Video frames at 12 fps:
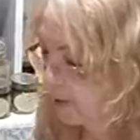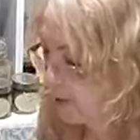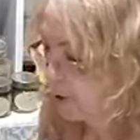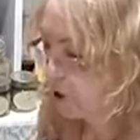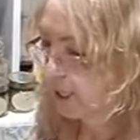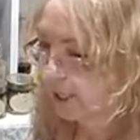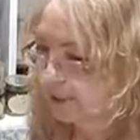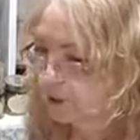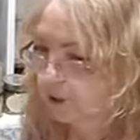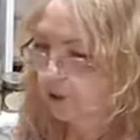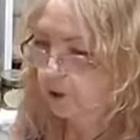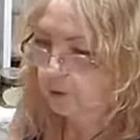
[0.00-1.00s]
it to change
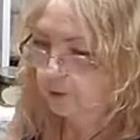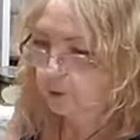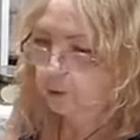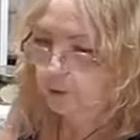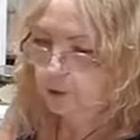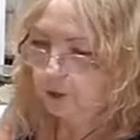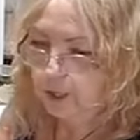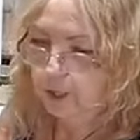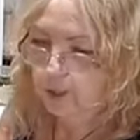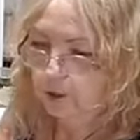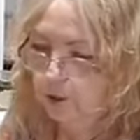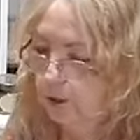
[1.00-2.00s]
it to an orange
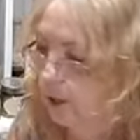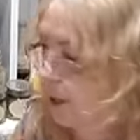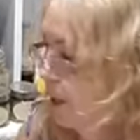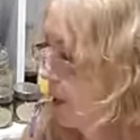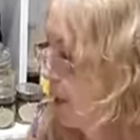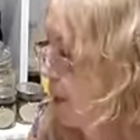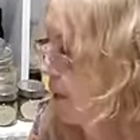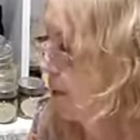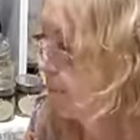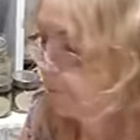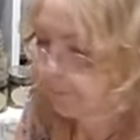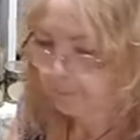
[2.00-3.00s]
color
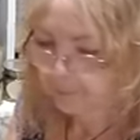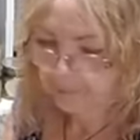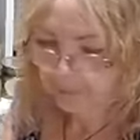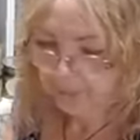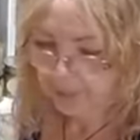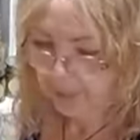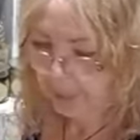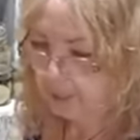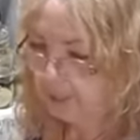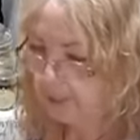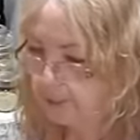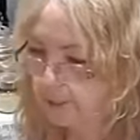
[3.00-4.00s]

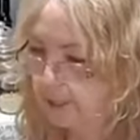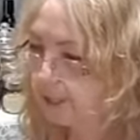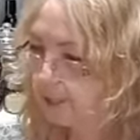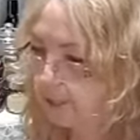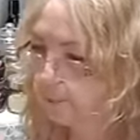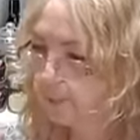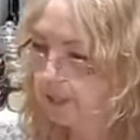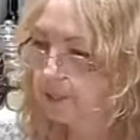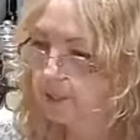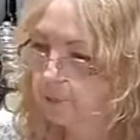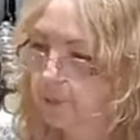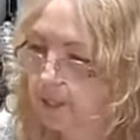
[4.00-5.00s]
because of
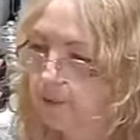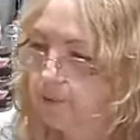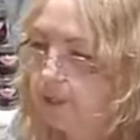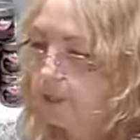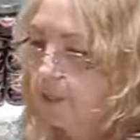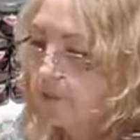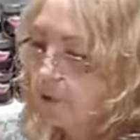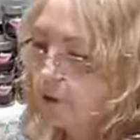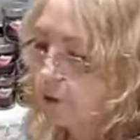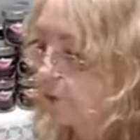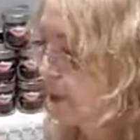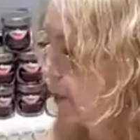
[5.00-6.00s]
the benefits of the
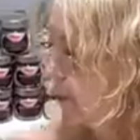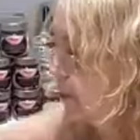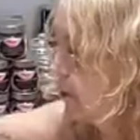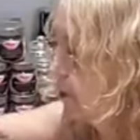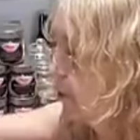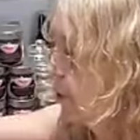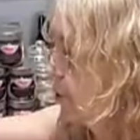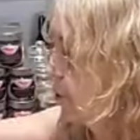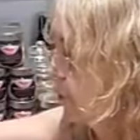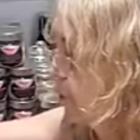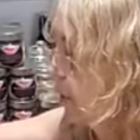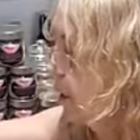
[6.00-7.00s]
turmeric are
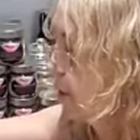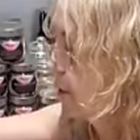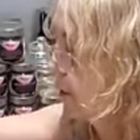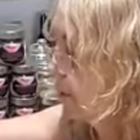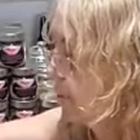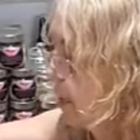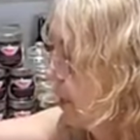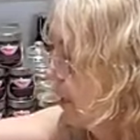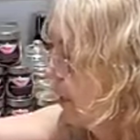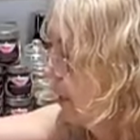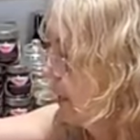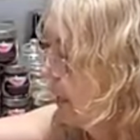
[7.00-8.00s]
so awesome.
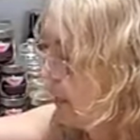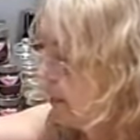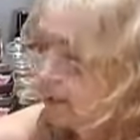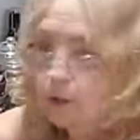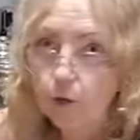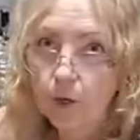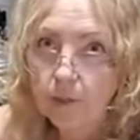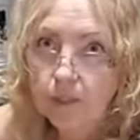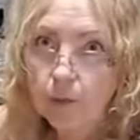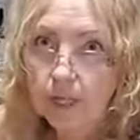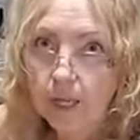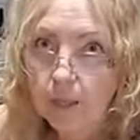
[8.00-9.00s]
And then you always
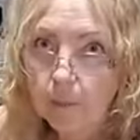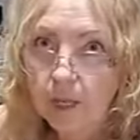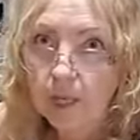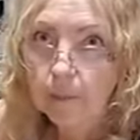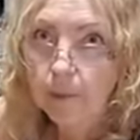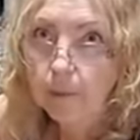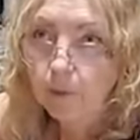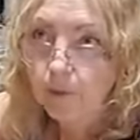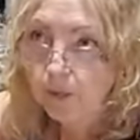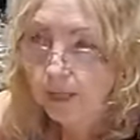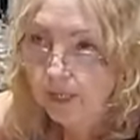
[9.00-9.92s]
want to add black pepper when you